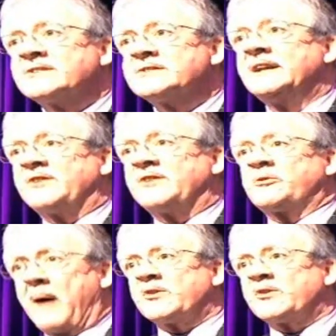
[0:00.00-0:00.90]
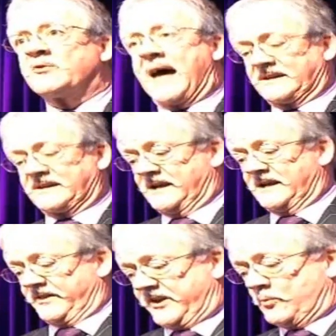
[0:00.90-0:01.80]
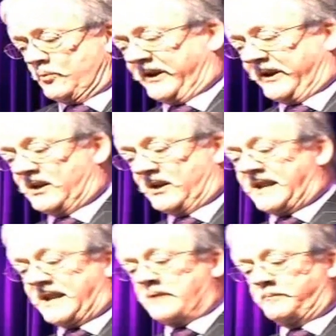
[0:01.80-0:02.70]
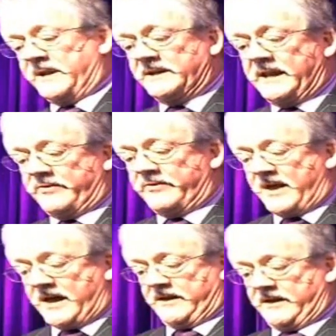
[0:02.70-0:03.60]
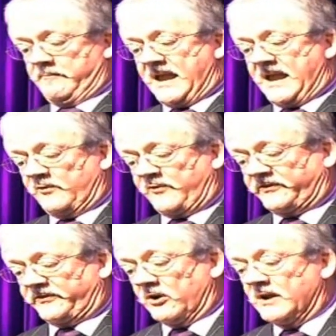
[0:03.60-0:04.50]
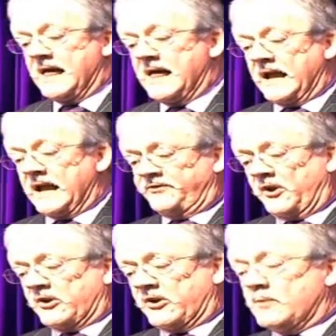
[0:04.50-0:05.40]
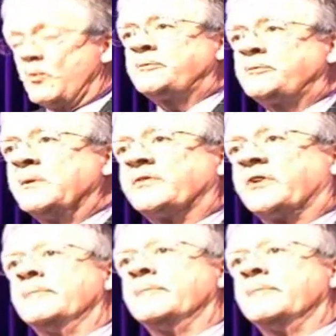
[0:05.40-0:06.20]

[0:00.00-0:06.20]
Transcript: despite the fact that it was in, it had been in their manifesto. And it's not only in Westminster